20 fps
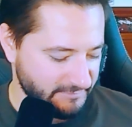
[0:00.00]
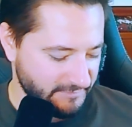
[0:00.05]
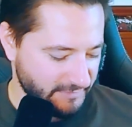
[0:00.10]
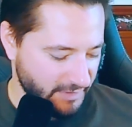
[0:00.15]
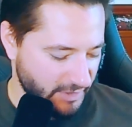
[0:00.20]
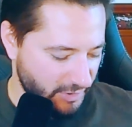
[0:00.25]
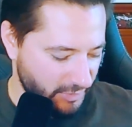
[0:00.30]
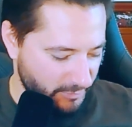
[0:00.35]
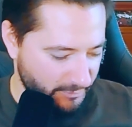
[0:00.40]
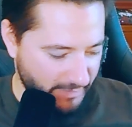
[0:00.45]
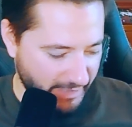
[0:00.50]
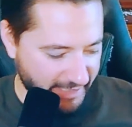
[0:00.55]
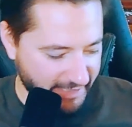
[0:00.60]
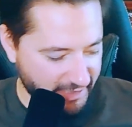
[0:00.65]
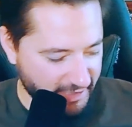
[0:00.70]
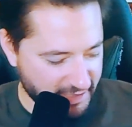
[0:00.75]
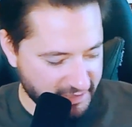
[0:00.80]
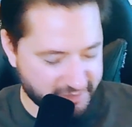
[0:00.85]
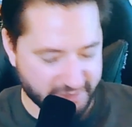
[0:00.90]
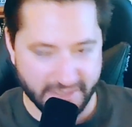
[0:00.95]
Oh my
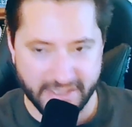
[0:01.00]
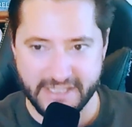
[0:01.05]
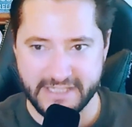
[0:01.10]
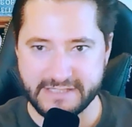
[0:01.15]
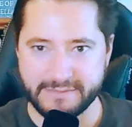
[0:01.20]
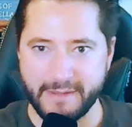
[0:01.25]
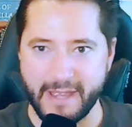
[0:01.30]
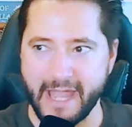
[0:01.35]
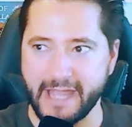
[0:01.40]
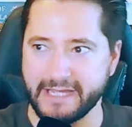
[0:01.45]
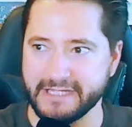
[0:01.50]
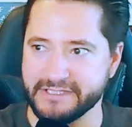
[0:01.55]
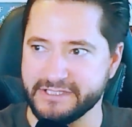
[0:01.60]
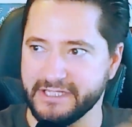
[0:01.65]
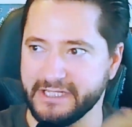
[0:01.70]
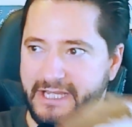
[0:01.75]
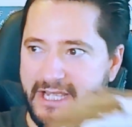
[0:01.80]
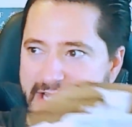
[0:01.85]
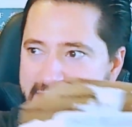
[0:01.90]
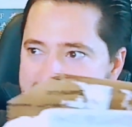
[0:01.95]
gosh, look at this
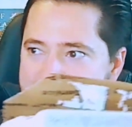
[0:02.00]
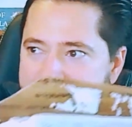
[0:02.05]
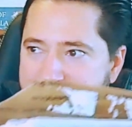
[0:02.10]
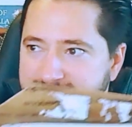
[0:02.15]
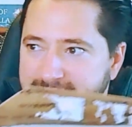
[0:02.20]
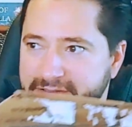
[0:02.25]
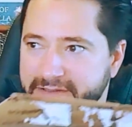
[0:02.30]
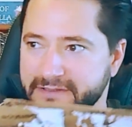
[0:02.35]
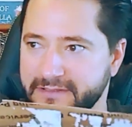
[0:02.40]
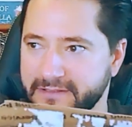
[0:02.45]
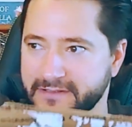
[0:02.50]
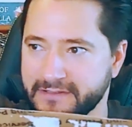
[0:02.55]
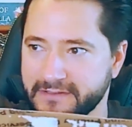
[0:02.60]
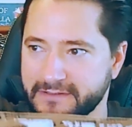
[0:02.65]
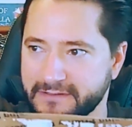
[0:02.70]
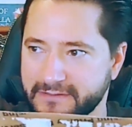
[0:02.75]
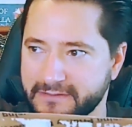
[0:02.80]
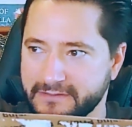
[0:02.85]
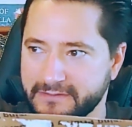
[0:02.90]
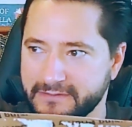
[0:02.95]
packaging, guys.
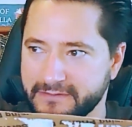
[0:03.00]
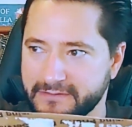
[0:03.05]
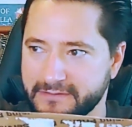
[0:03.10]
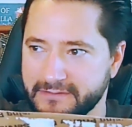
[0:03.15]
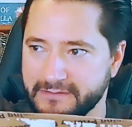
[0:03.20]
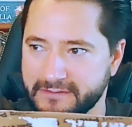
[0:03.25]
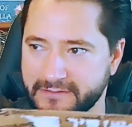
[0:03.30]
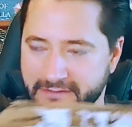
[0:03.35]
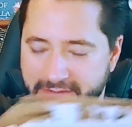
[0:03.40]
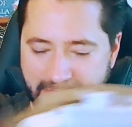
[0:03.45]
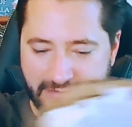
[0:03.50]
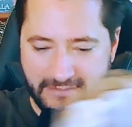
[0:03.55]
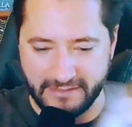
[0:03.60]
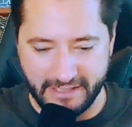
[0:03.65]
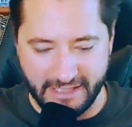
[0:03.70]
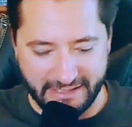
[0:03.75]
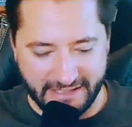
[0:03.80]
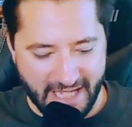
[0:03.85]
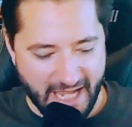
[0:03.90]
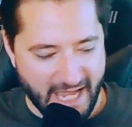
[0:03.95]

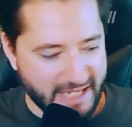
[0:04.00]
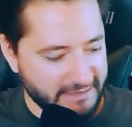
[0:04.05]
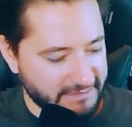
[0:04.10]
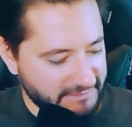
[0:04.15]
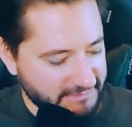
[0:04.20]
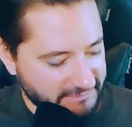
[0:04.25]
Look at that.